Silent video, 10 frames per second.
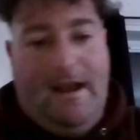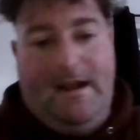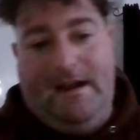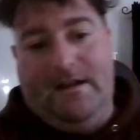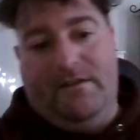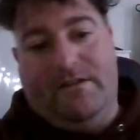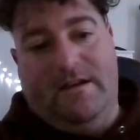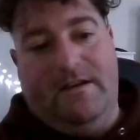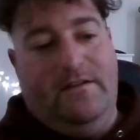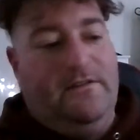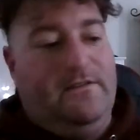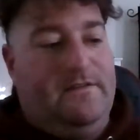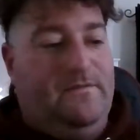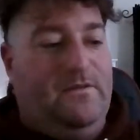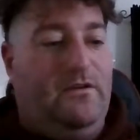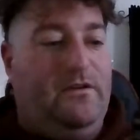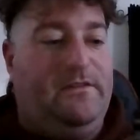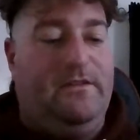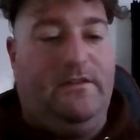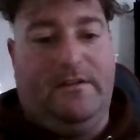any locos, the rolling
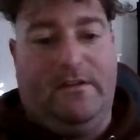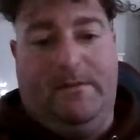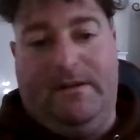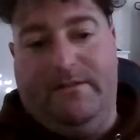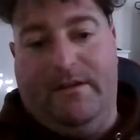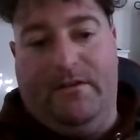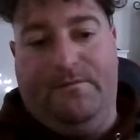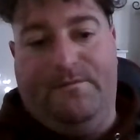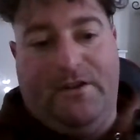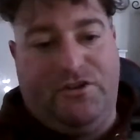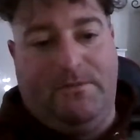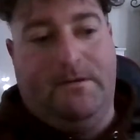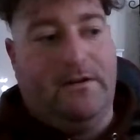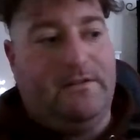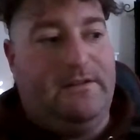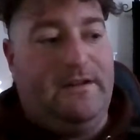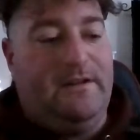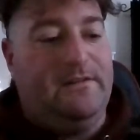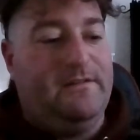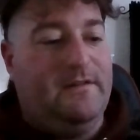stock, they're coming in their own factory
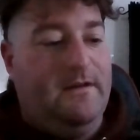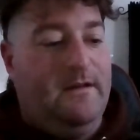boxes.